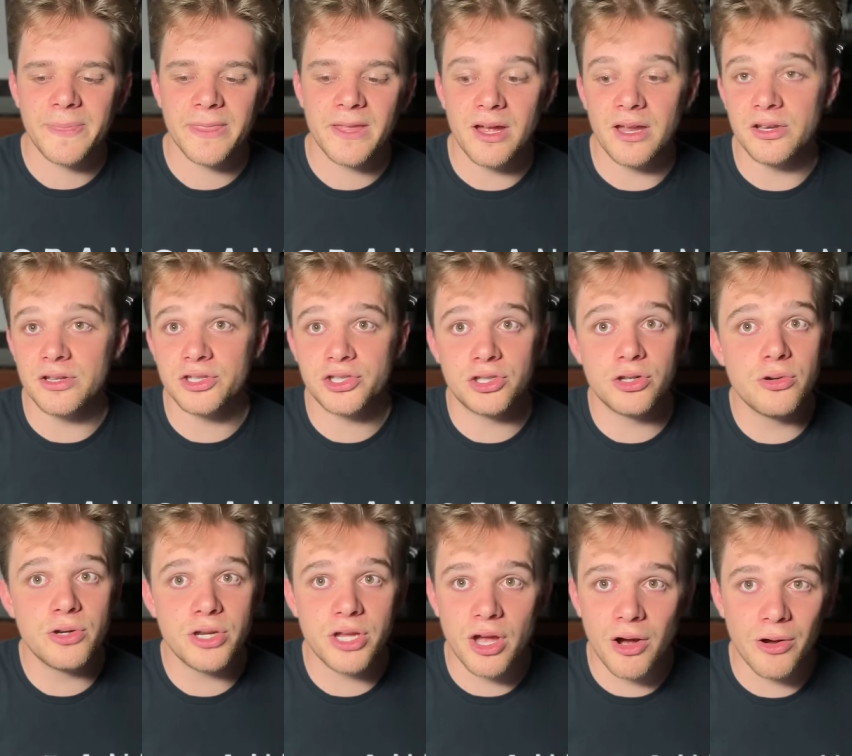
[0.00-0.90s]
a
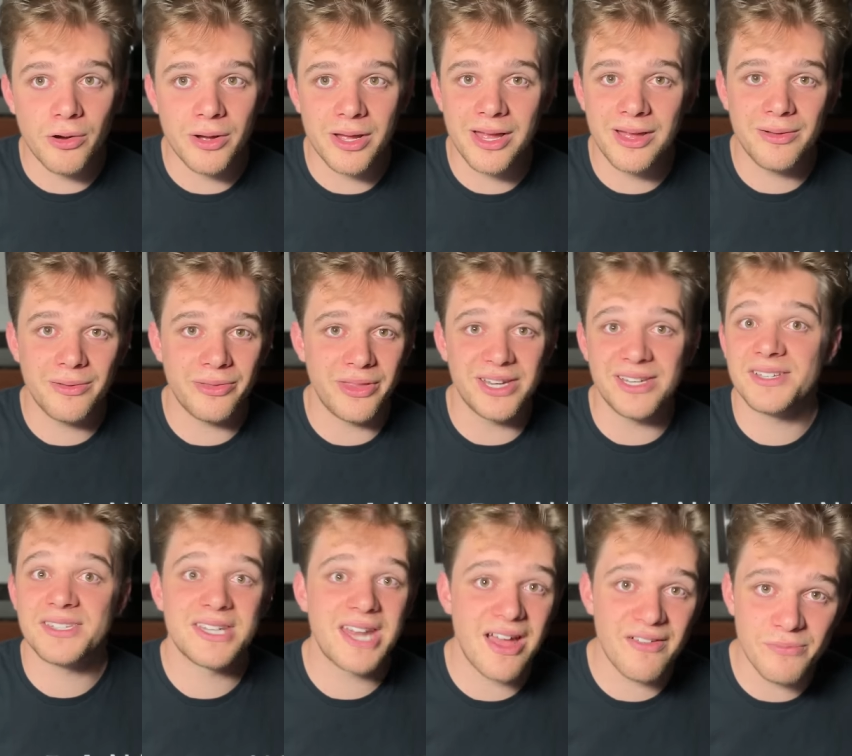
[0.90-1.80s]
studio that
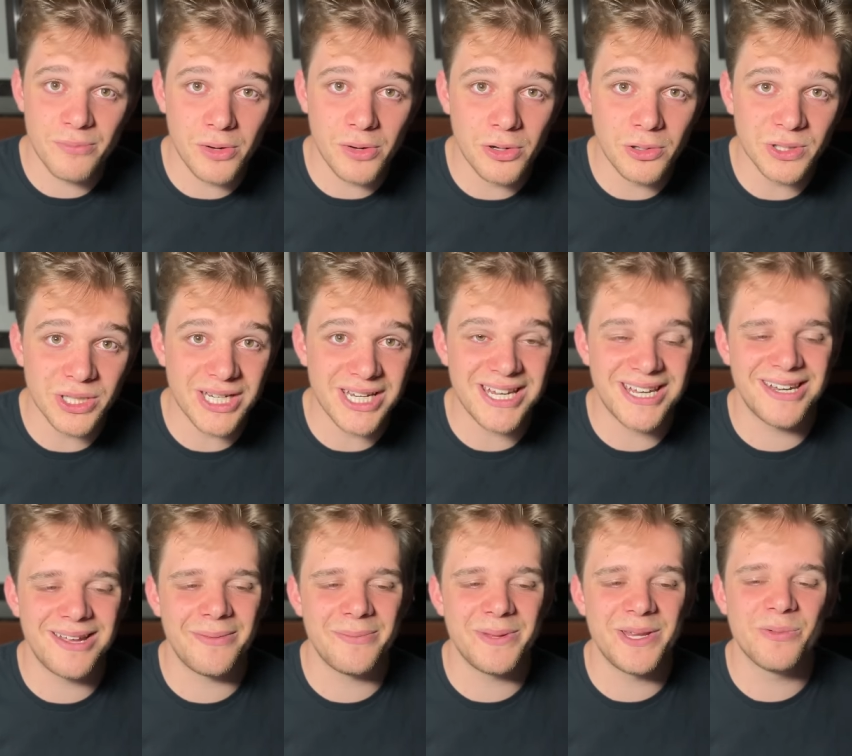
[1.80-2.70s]
doesn't have mold in it.
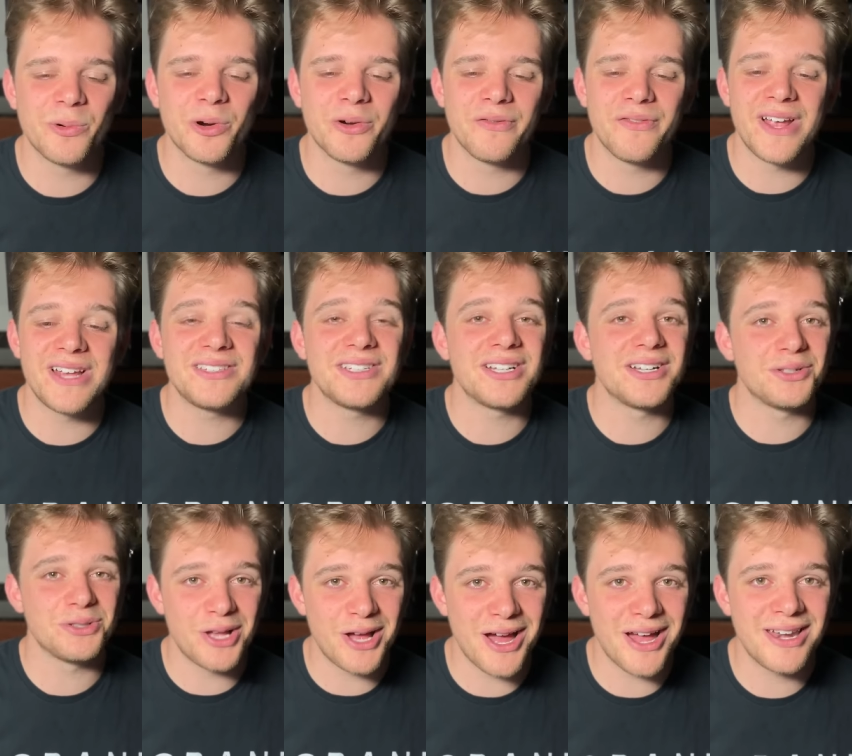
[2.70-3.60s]
I mean, we're facing a
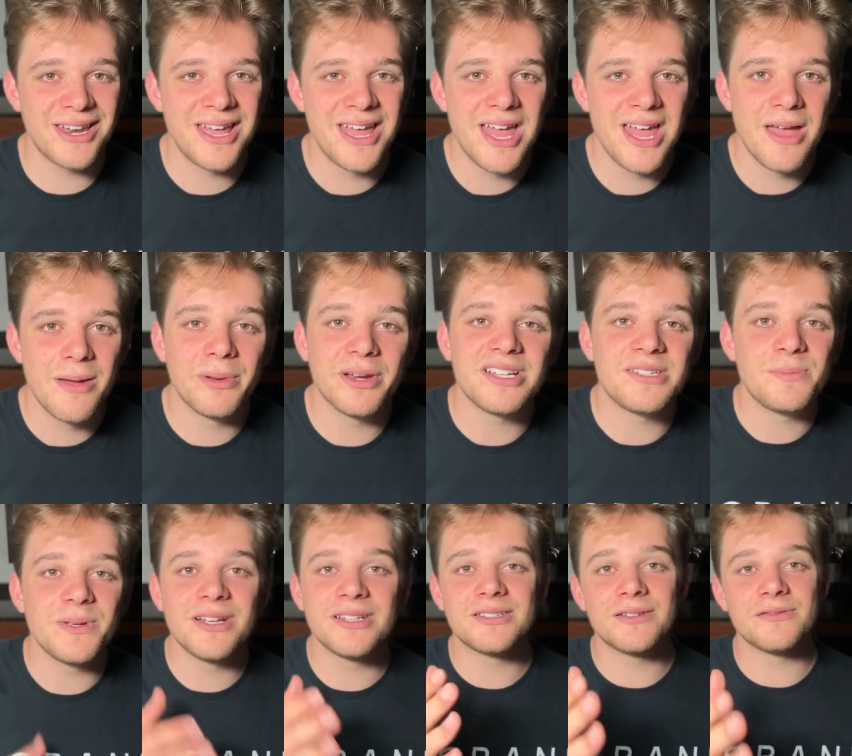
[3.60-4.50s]
lot, but it's
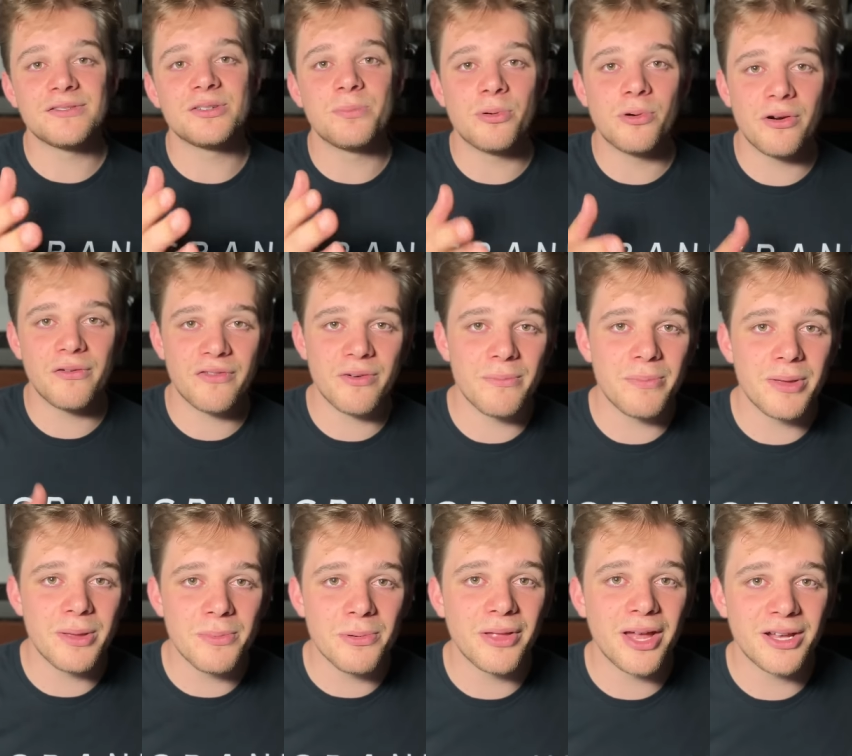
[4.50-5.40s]
because of support from
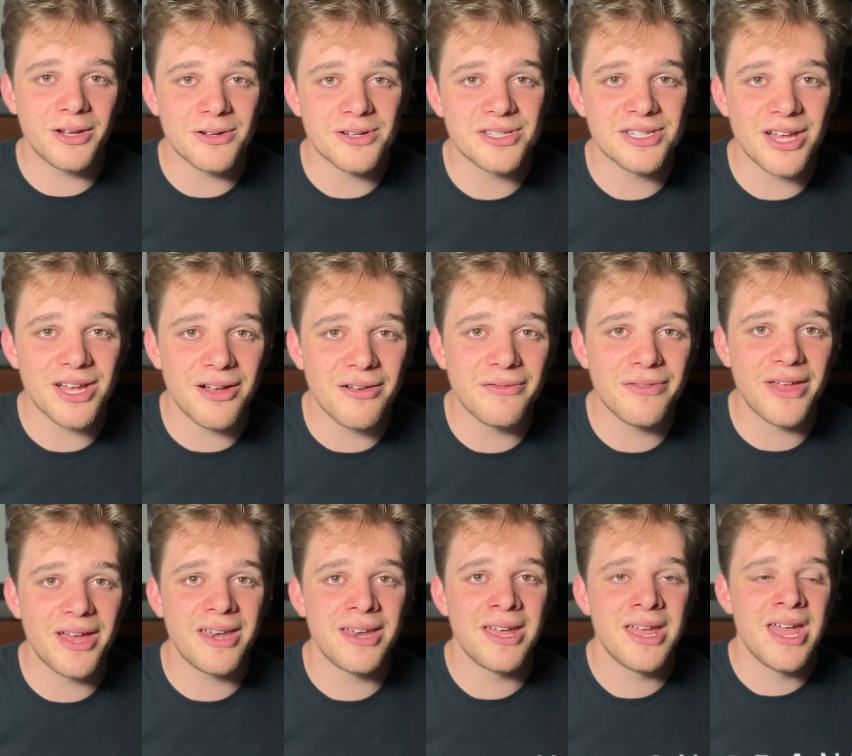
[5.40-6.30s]
people like yourself
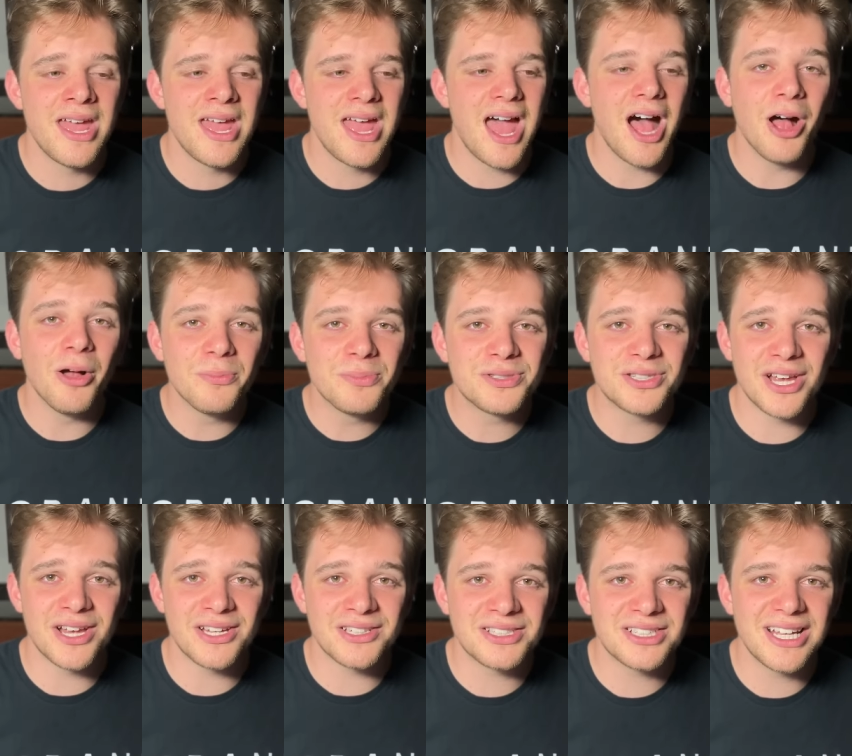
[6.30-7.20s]
that helps
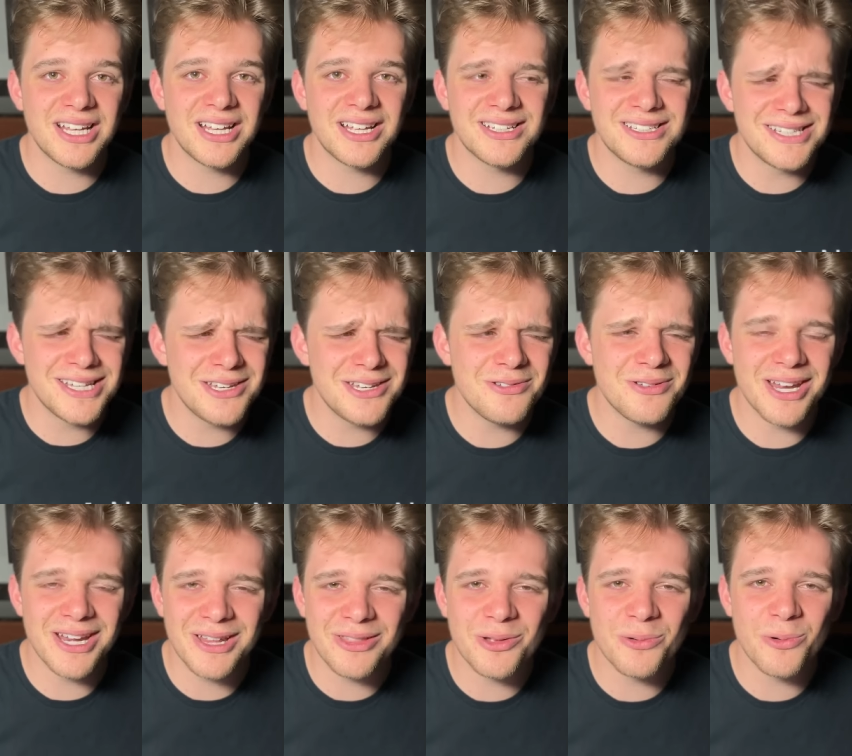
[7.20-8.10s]
us continue
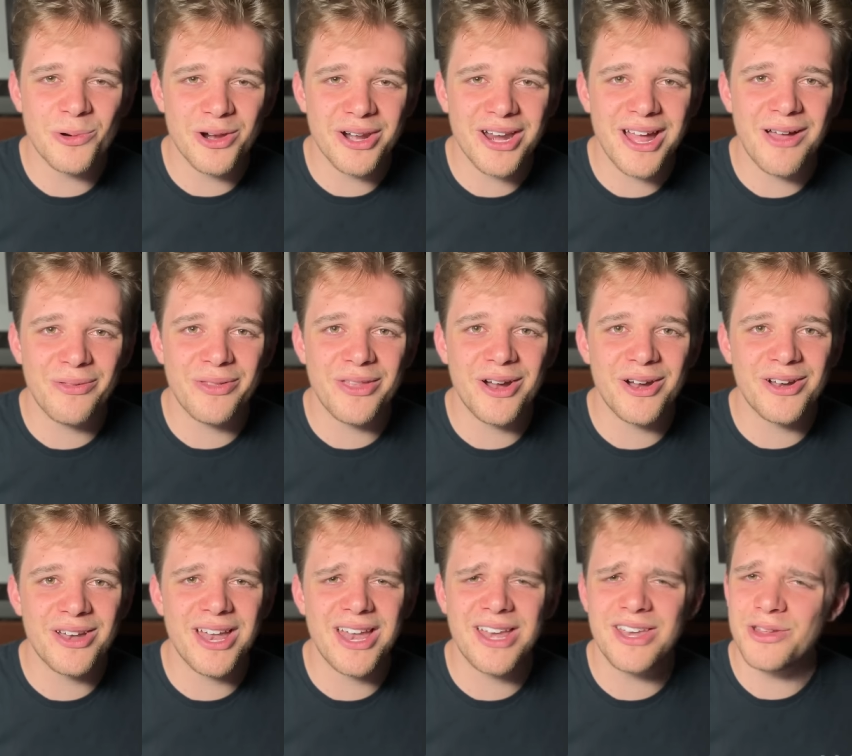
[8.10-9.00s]
getting the word out there.
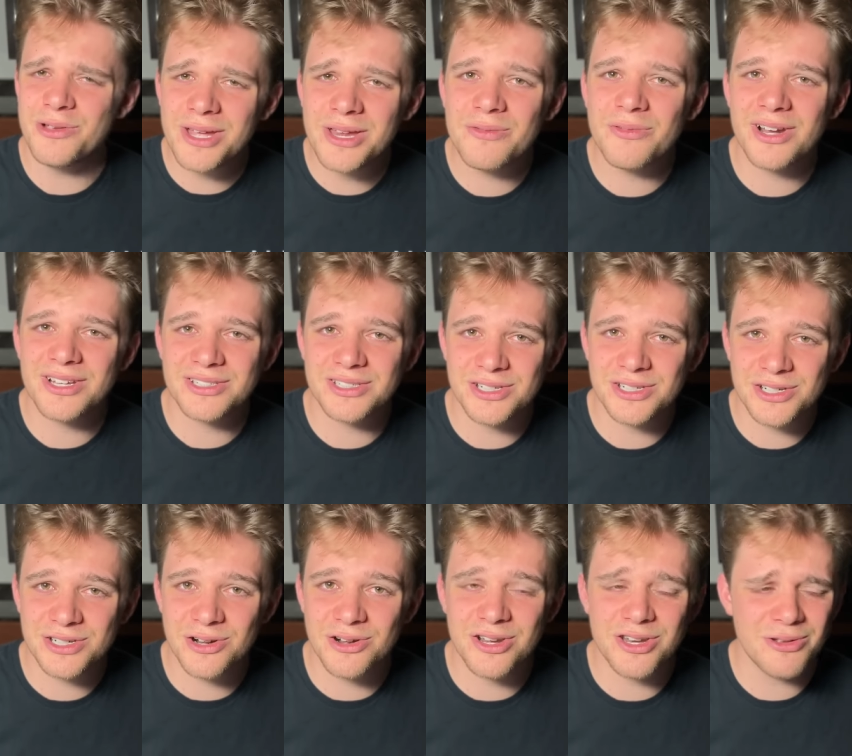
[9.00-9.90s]
And you can rest
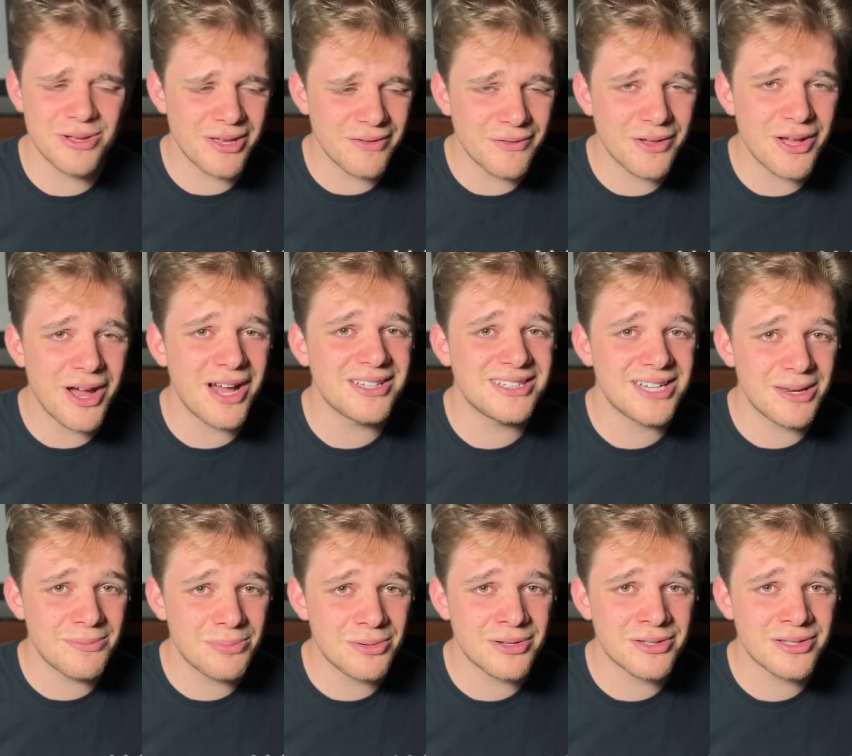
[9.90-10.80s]
assured, you give God
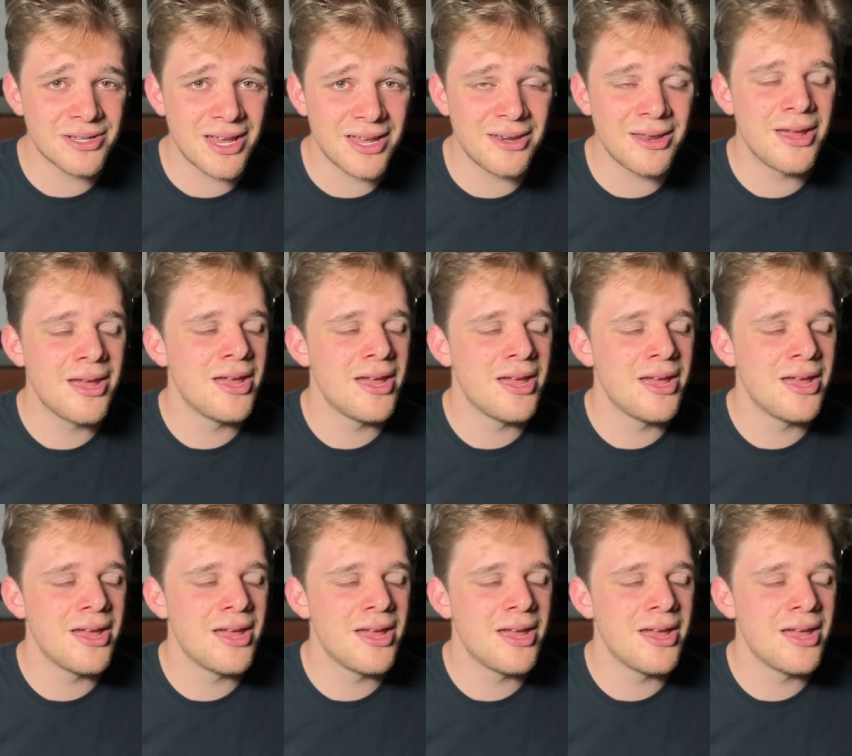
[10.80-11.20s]
ten percent,